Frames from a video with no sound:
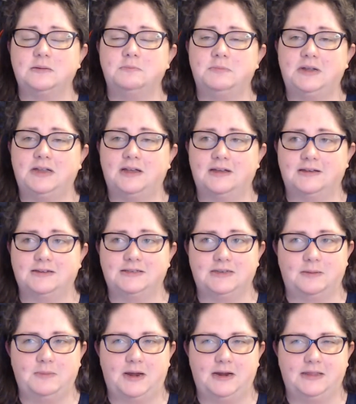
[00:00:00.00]
because
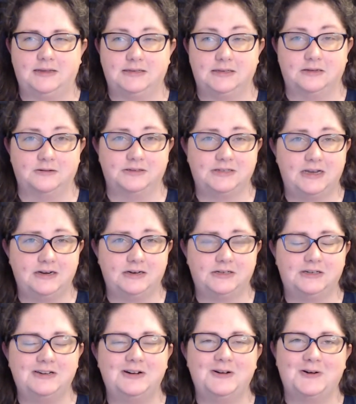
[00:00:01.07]
somebody that's a little
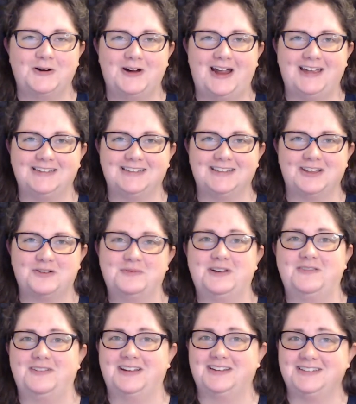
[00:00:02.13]
skittish or has a little bit of
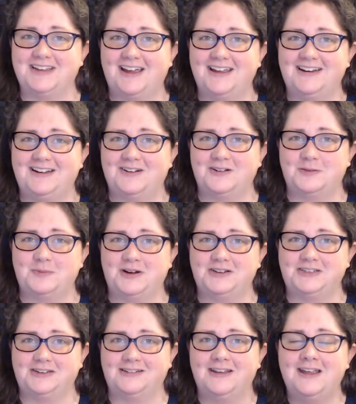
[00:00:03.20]
anxiety or
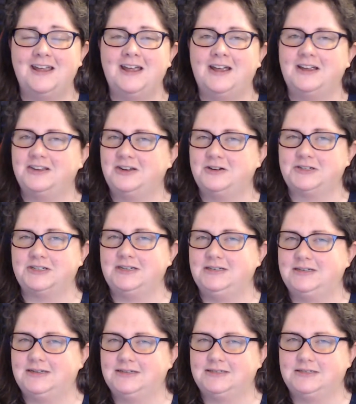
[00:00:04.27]
depression usually
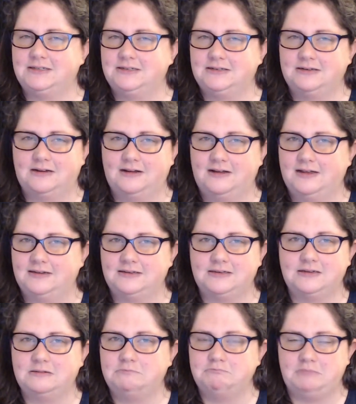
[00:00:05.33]
does
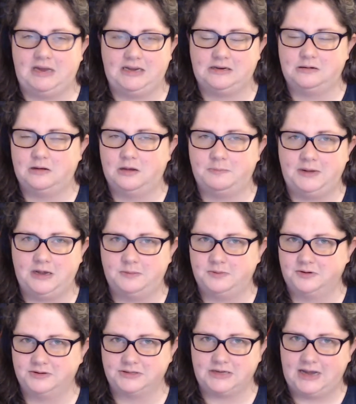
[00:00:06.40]
not meet
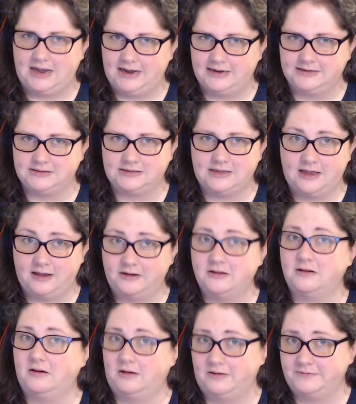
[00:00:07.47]
people's eyes that
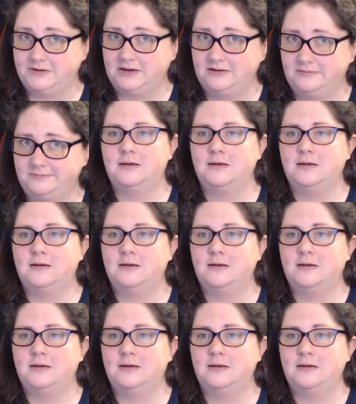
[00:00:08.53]
often.